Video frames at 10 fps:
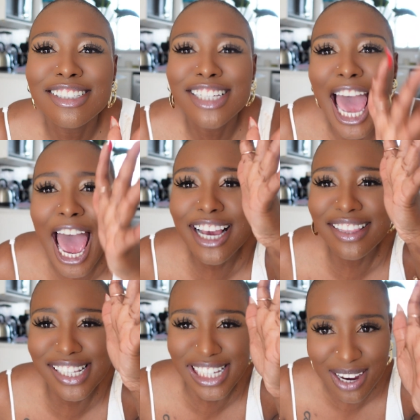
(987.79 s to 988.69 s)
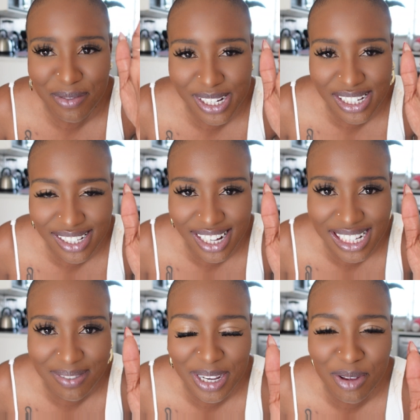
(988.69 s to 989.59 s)
Yay! These camera settings
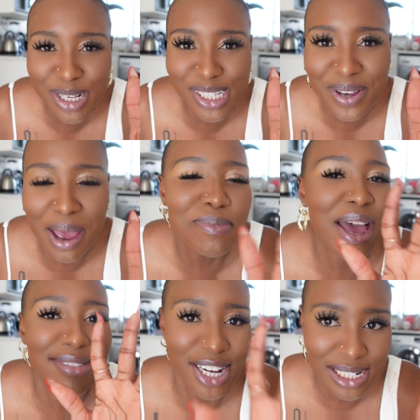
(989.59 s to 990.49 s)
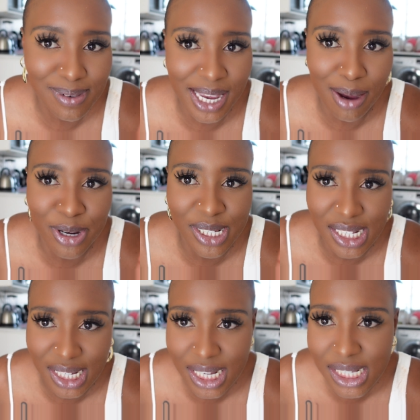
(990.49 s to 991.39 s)
are making me so happy. I've changed my camera
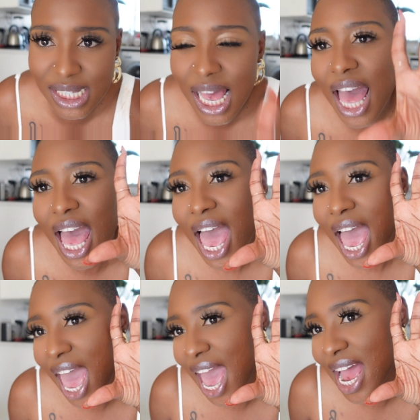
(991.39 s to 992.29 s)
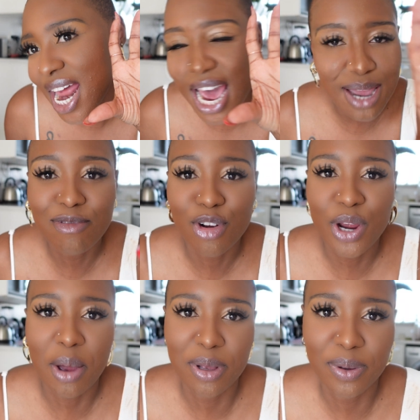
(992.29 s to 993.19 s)
settings and I'm very
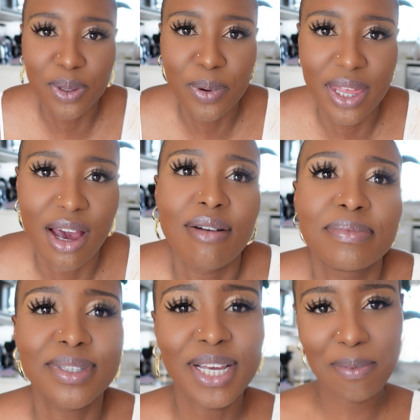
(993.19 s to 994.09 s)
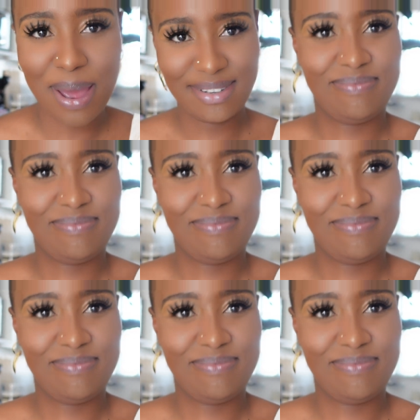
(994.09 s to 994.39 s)
happy with the way they are. Okay, bye.